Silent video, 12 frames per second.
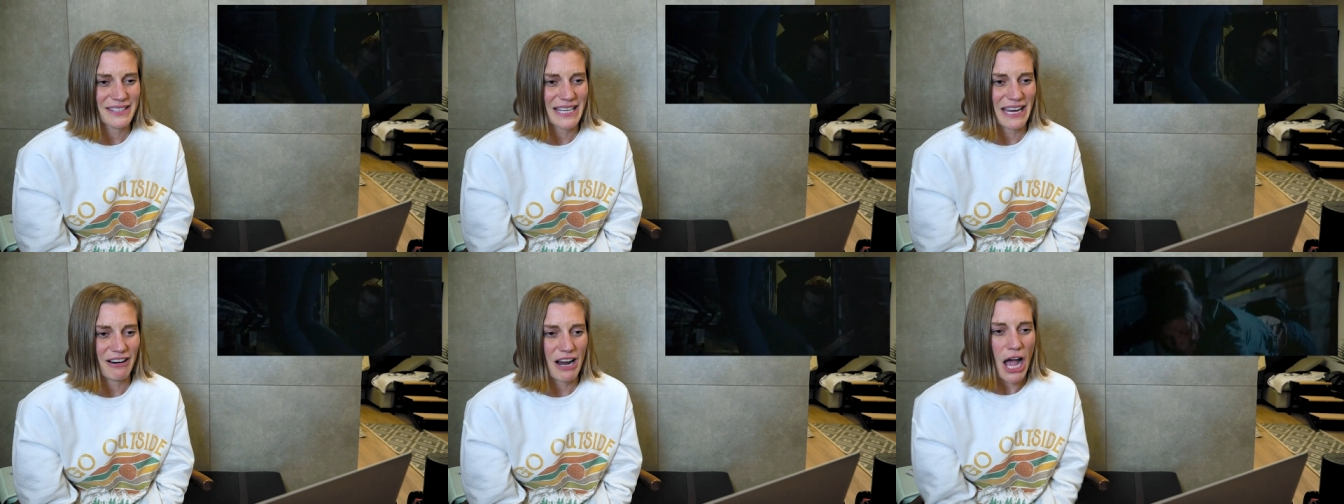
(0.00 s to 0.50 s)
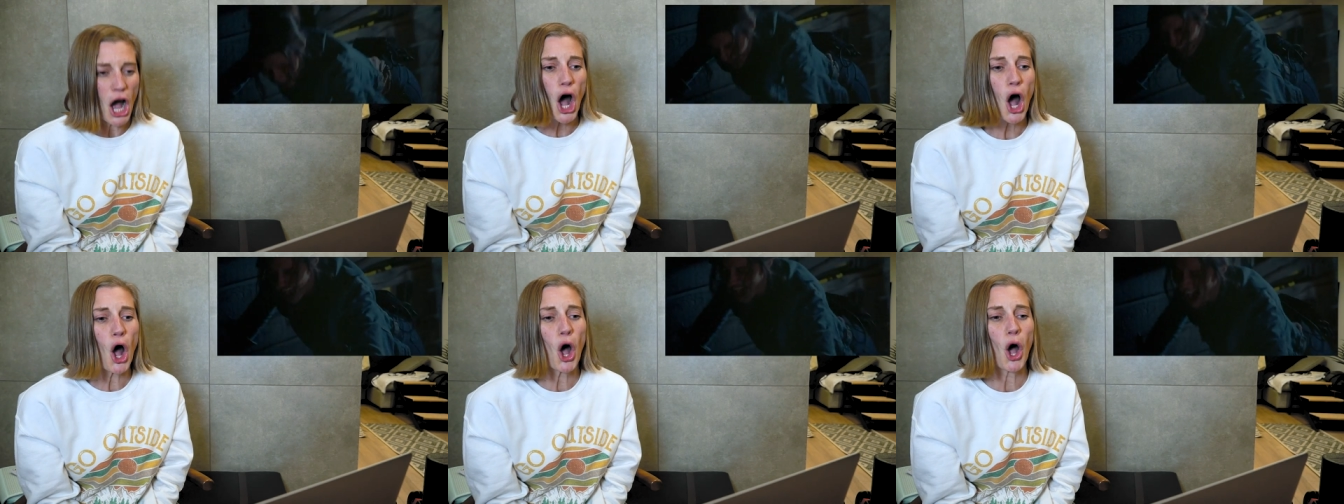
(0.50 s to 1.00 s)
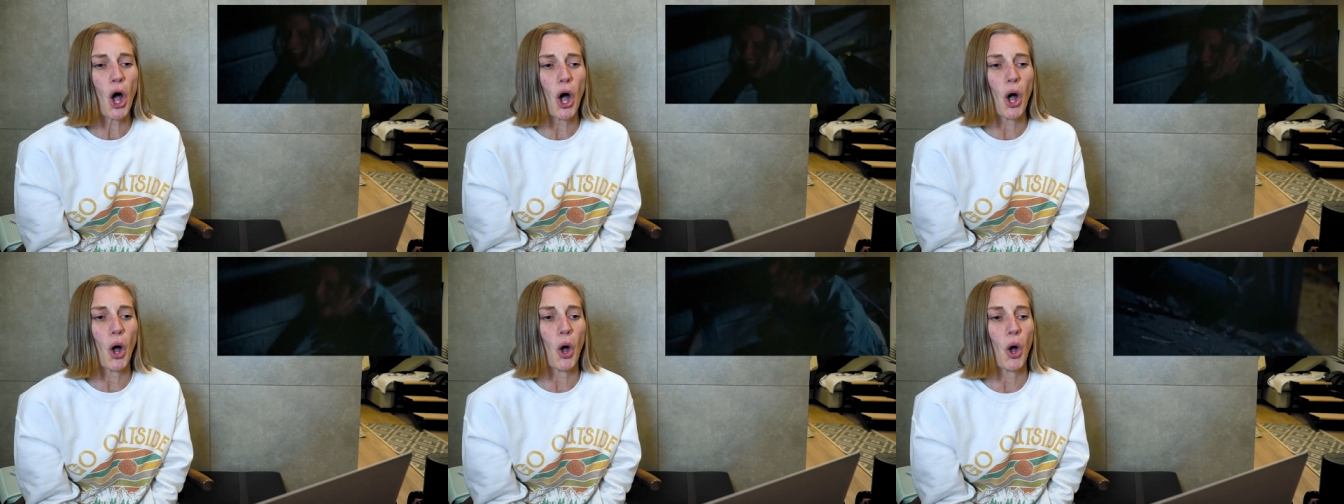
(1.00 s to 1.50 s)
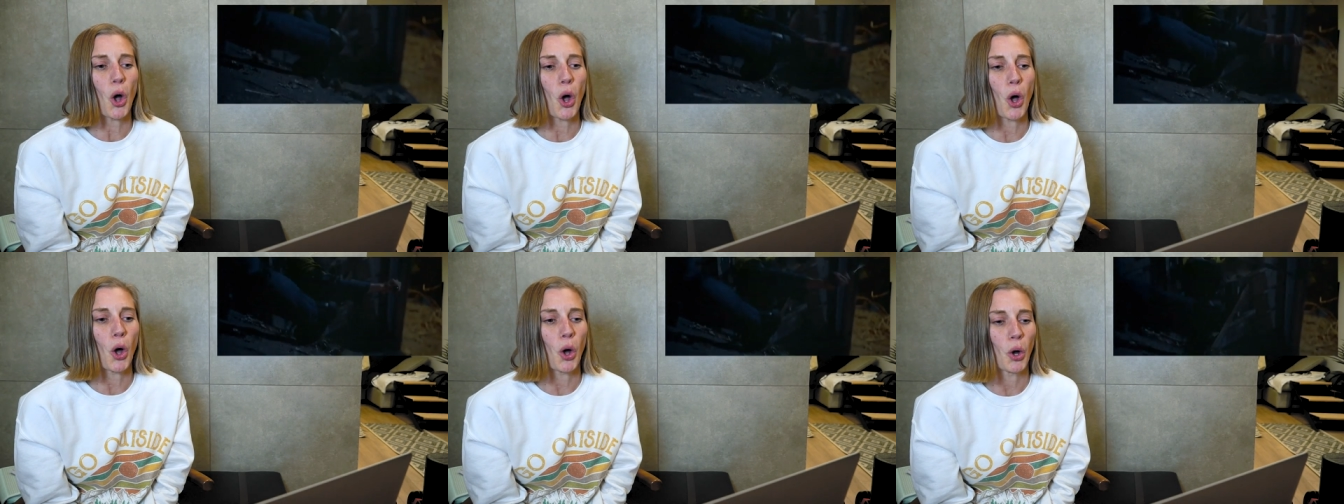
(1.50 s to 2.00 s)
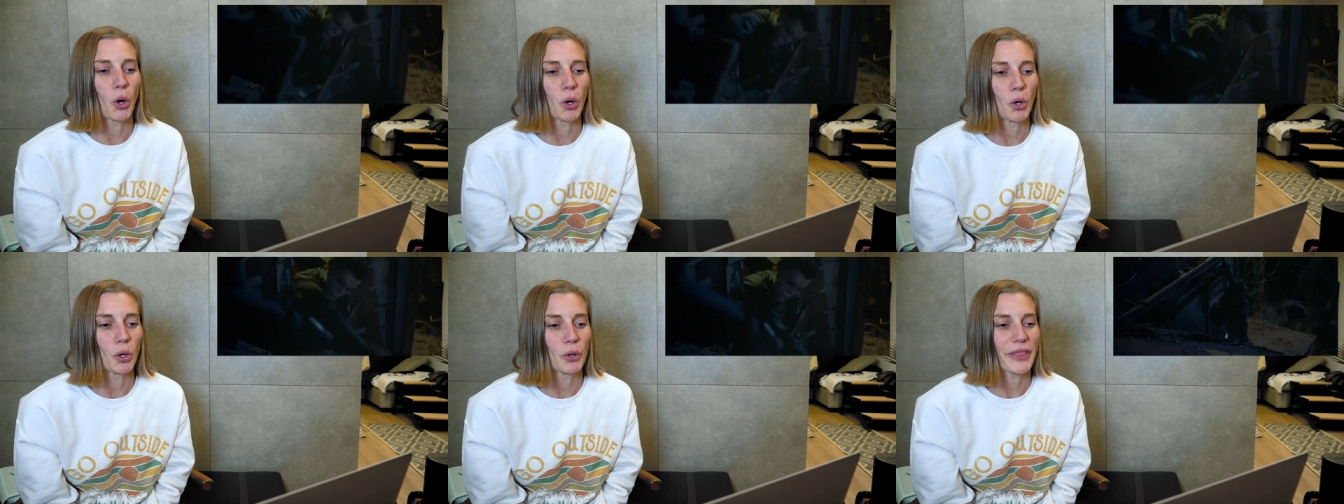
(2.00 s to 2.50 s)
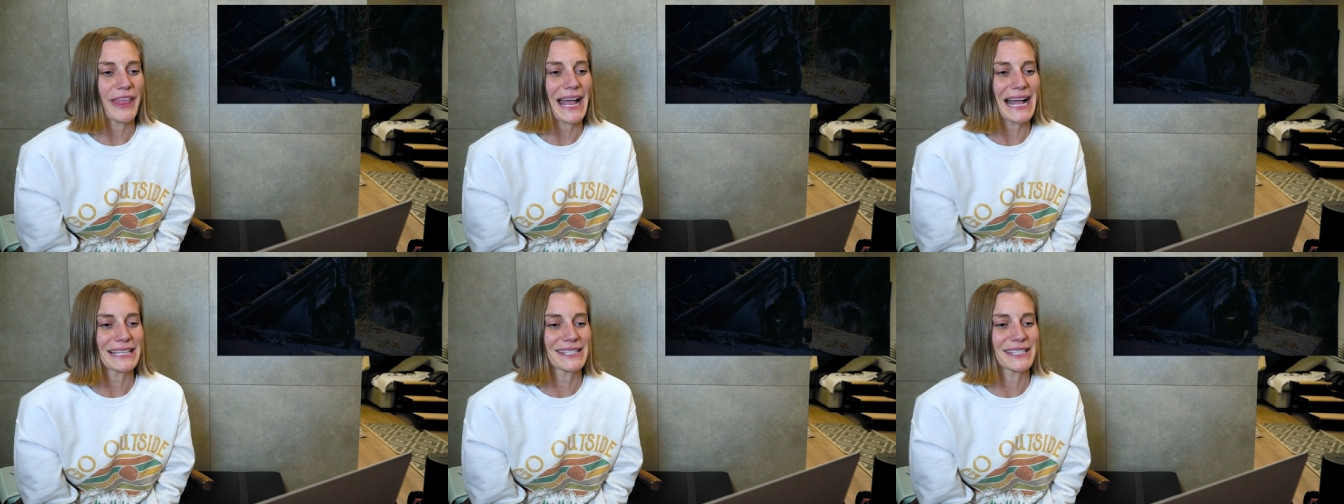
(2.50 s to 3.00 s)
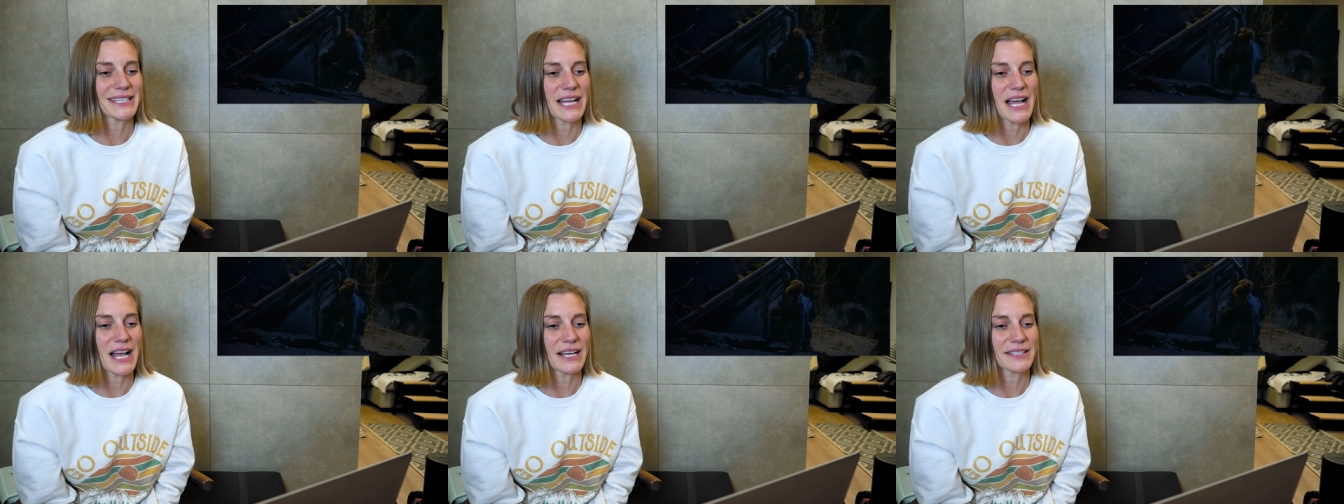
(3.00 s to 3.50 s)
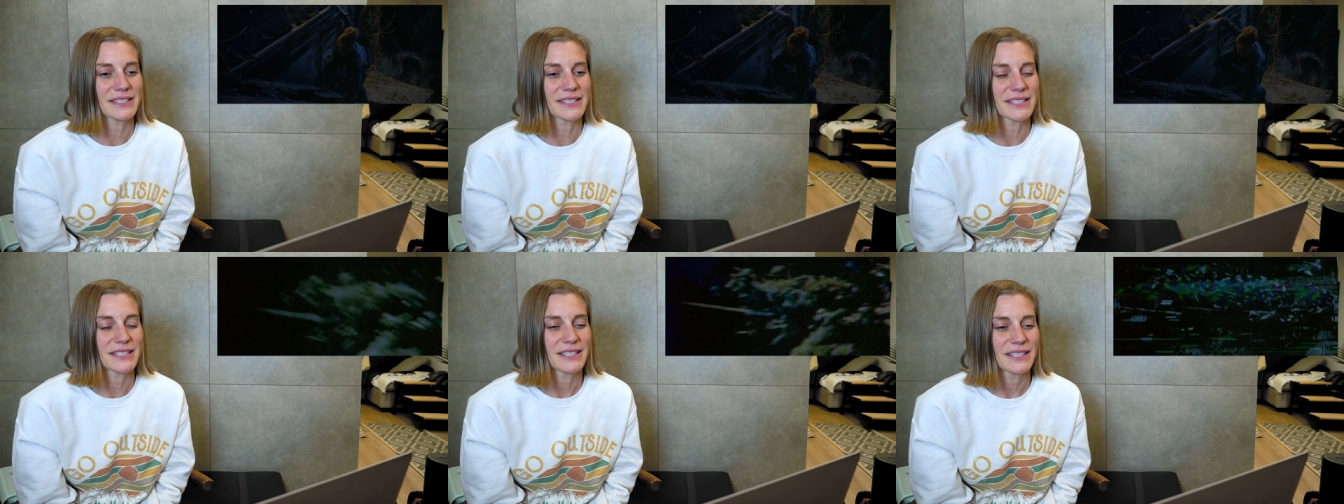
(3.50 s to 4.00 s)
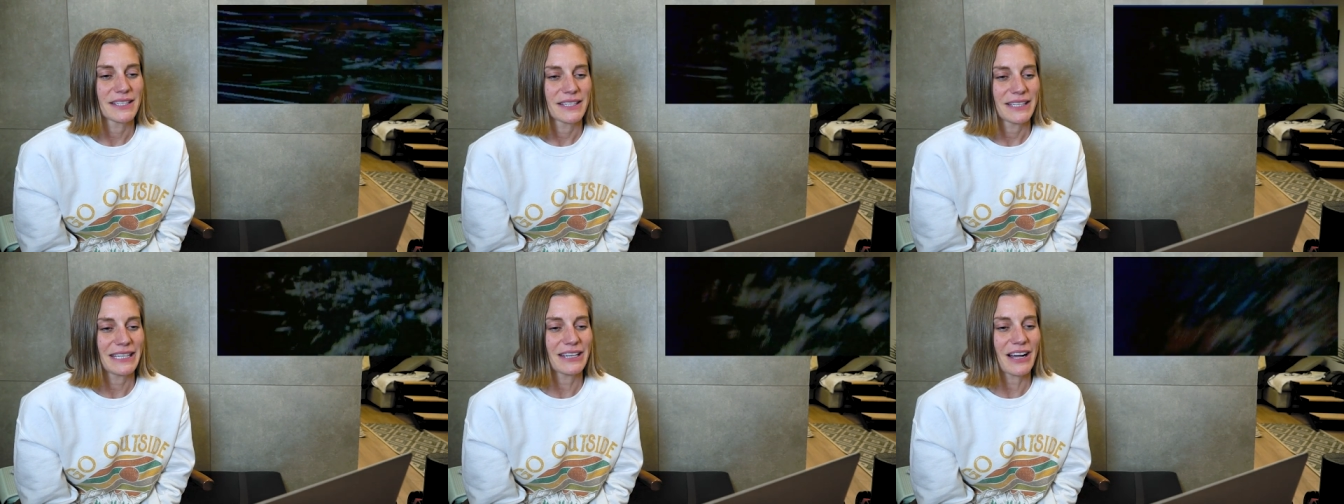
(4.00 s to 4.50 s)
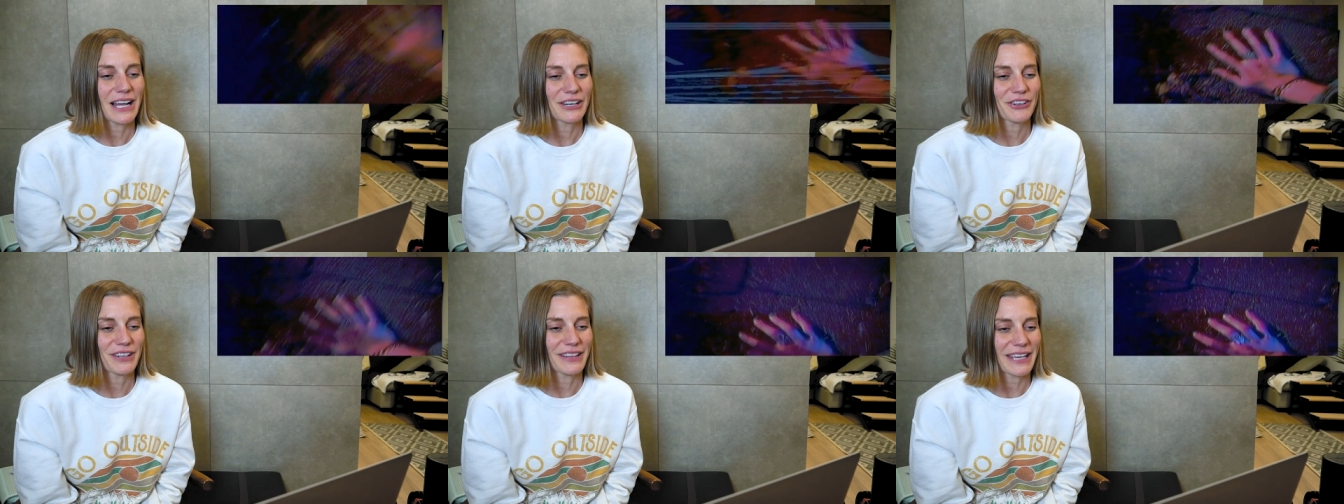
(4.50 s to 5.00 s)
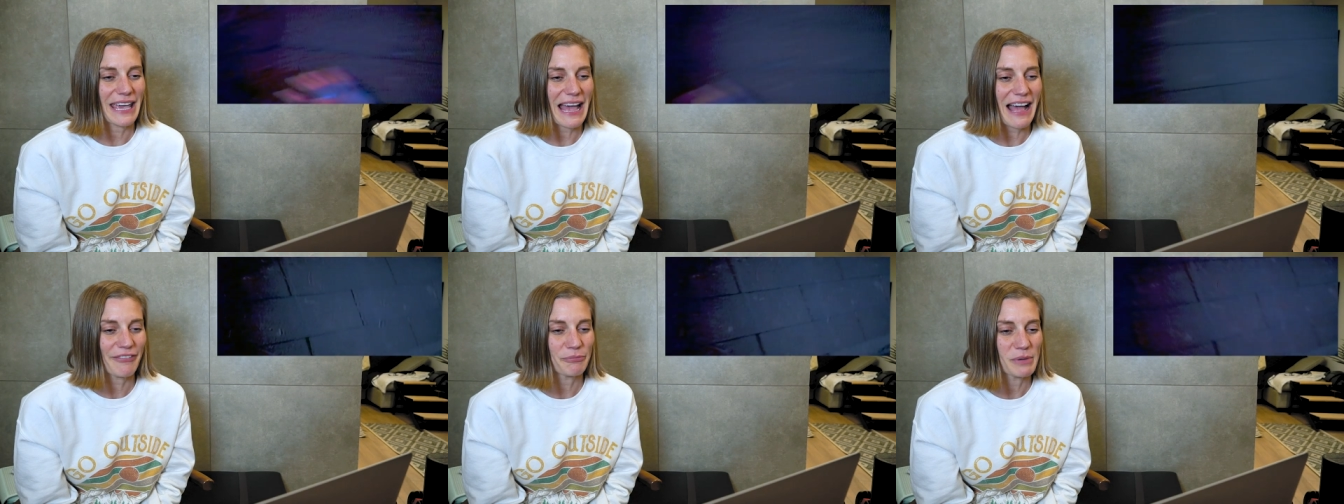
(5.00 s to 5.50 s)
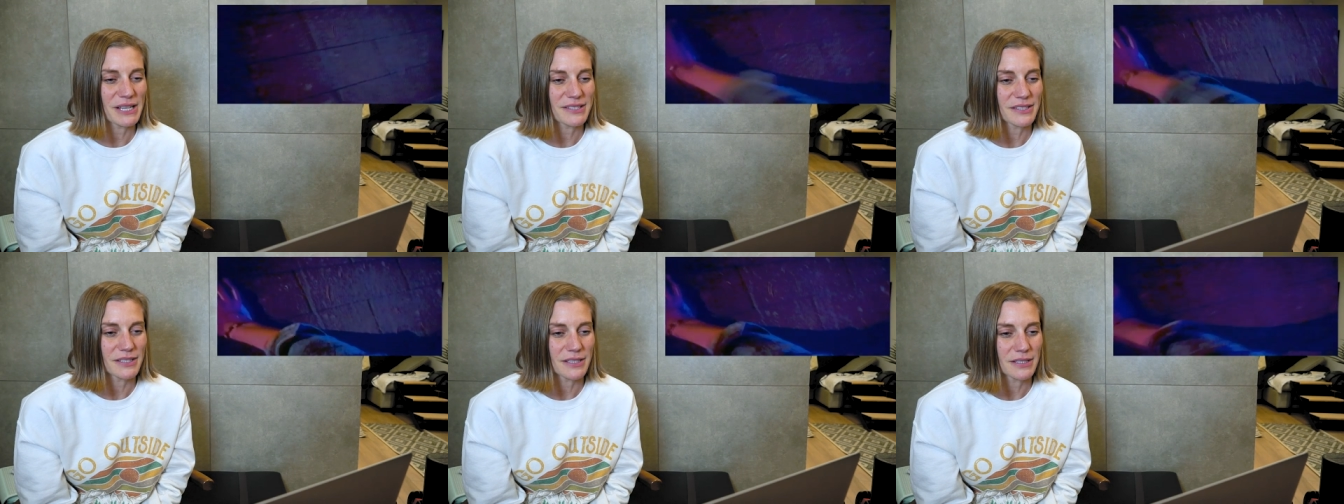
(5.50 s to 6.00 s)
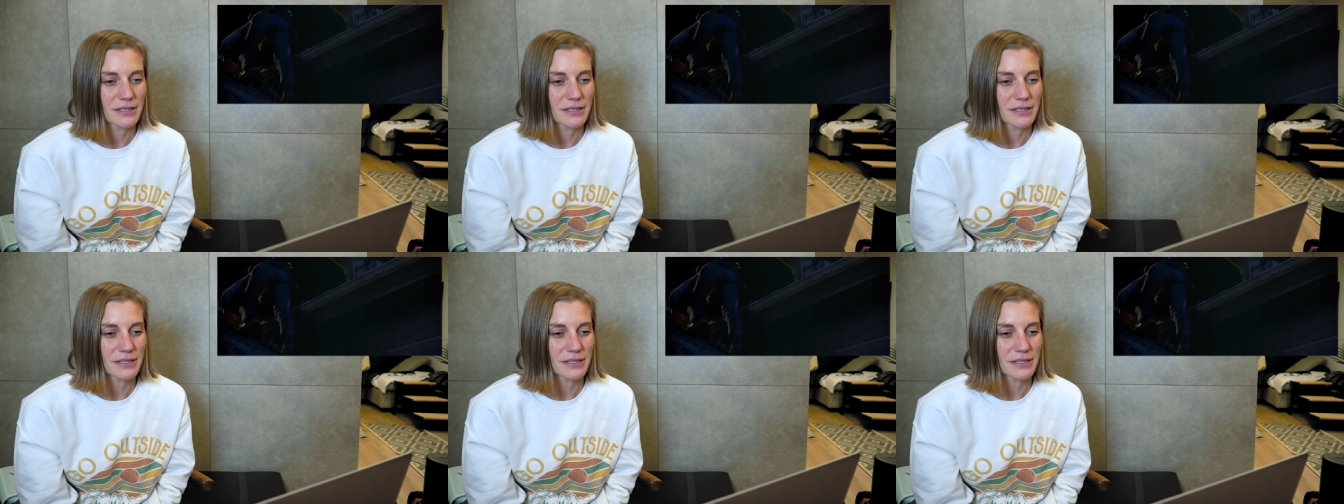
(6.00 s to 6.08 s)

Sarah. Oh, that sucks. He got her in the calf muscle.